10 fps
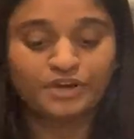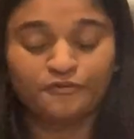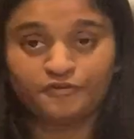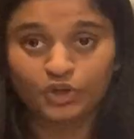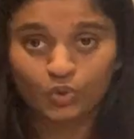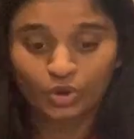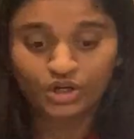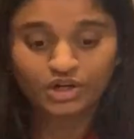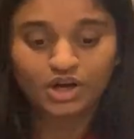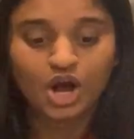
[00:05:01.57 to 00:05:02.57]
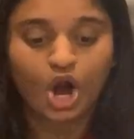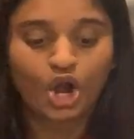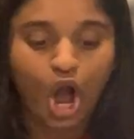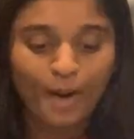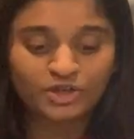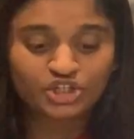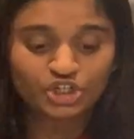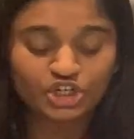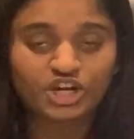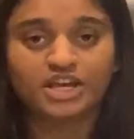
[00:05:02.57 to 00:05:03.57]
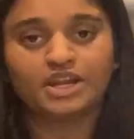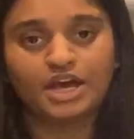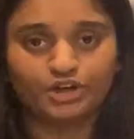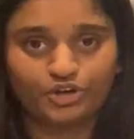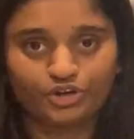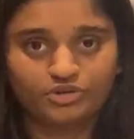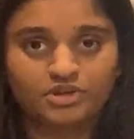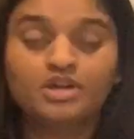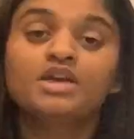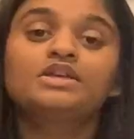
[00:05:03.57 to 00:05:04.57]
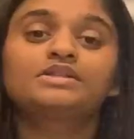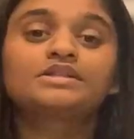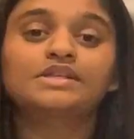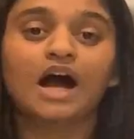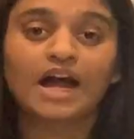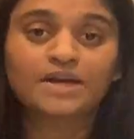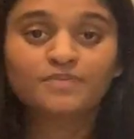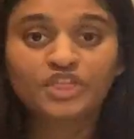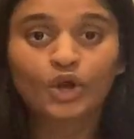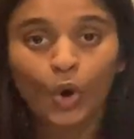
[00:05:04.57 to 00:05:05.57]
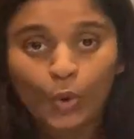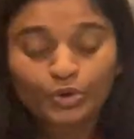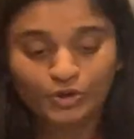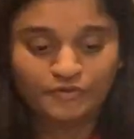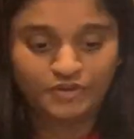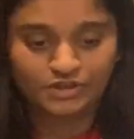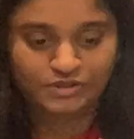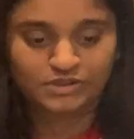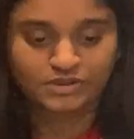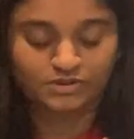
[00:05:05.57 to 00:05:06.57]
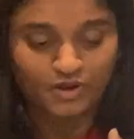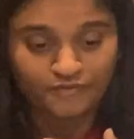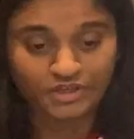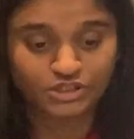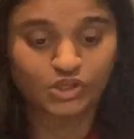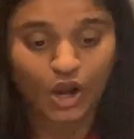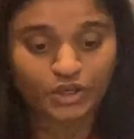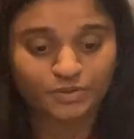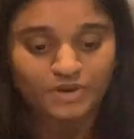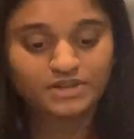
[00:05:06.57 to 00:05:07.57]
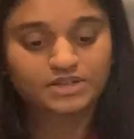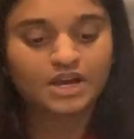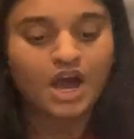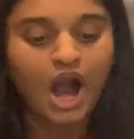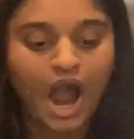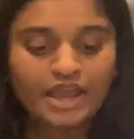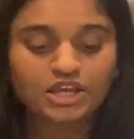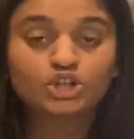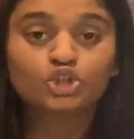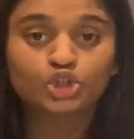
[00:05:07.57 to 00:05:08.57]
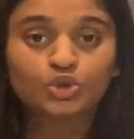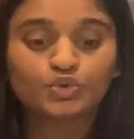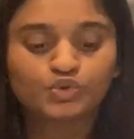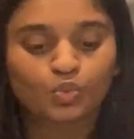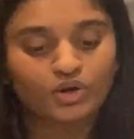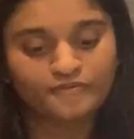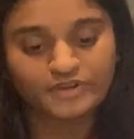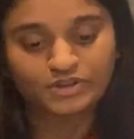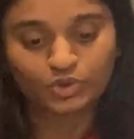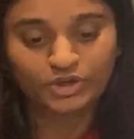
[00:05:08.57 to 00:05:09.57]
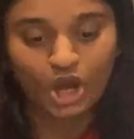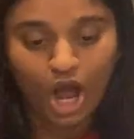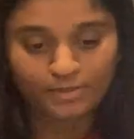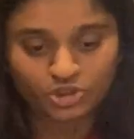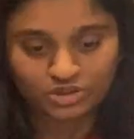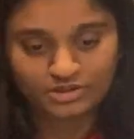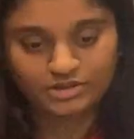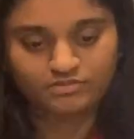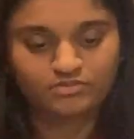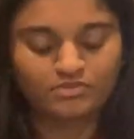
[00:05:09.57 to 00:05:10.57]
be a viewer a commenter, and editor. Since I'm the owner of this document, I can choose one of these three options.